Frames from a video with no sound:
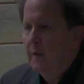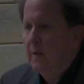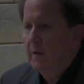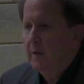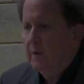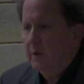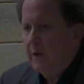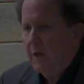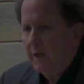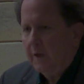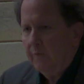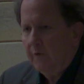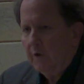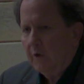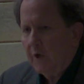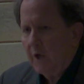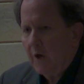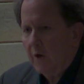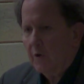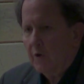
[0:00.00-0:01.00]
kind of a
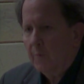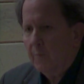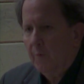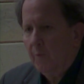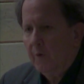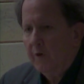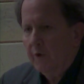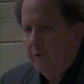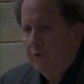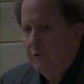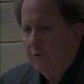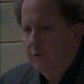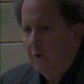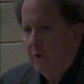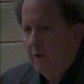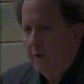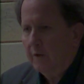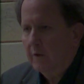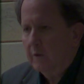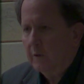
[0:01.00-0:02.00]
counterpoint, a
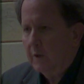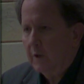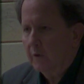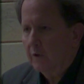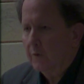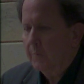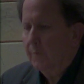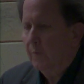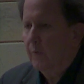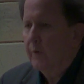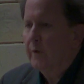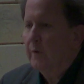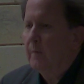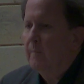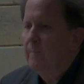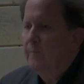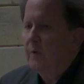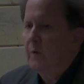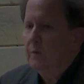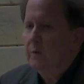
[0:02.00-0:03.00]
dark counterpoint
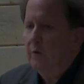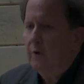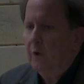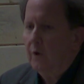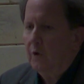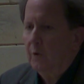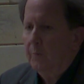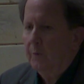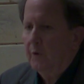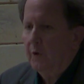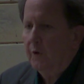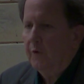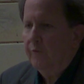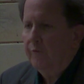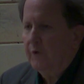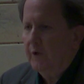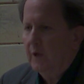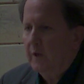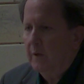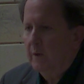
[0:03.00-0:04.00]
to Huckleberry
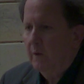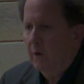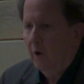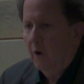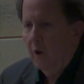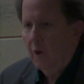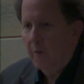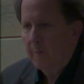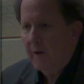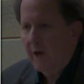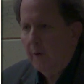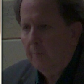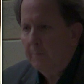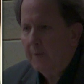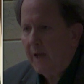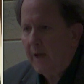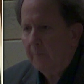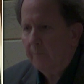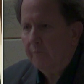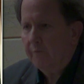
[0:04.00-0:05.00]
Finn, all about
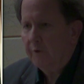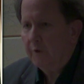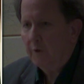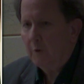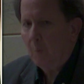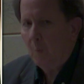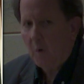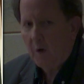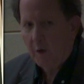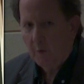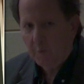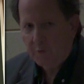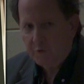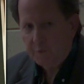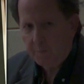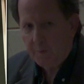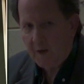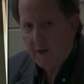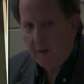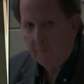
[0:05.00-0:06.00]
Pap Finn. Where was
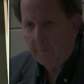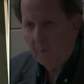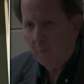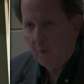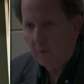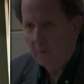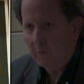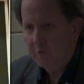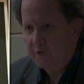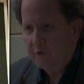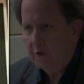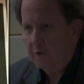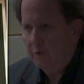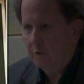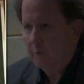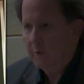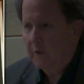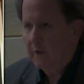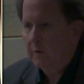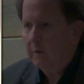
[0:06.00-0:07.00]
Pap? What was he
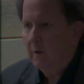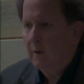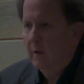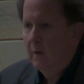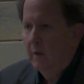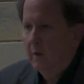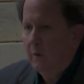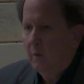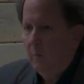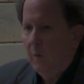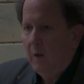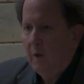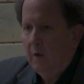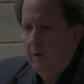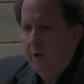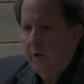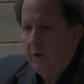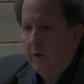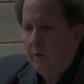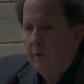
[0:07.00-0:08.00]
doing while
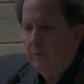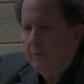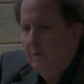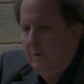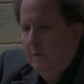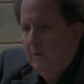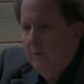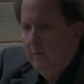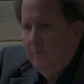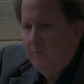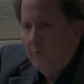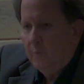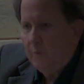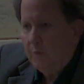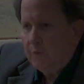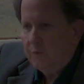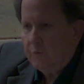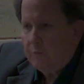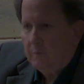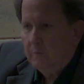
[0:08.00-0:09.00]
Huck
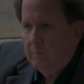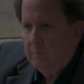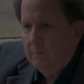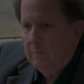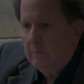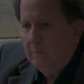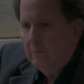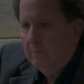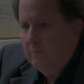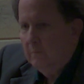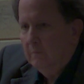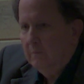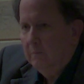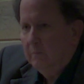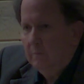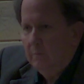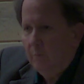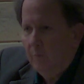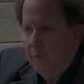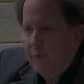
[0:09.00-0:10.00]
was
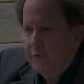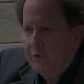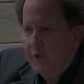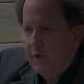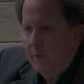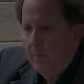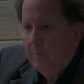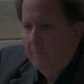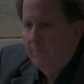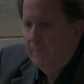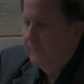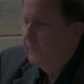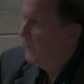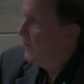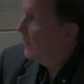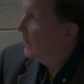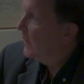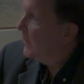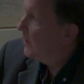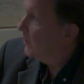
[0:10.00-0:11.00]
with Jim?
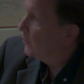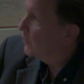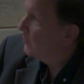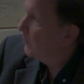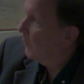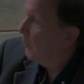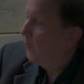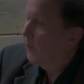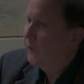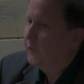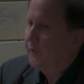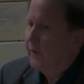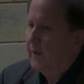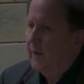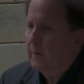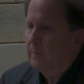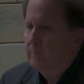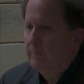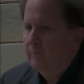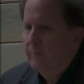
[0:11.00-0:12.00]
And he explores
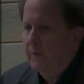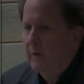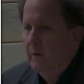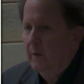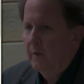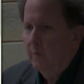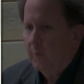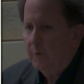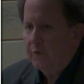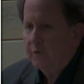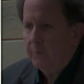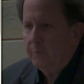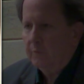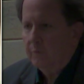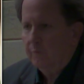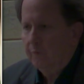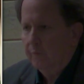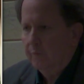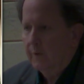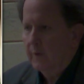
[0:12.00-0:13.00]
that with some
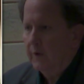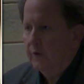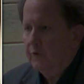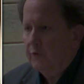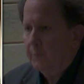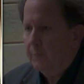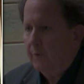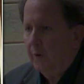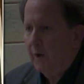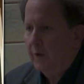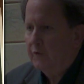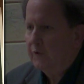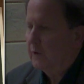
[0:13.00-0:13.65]
really surprising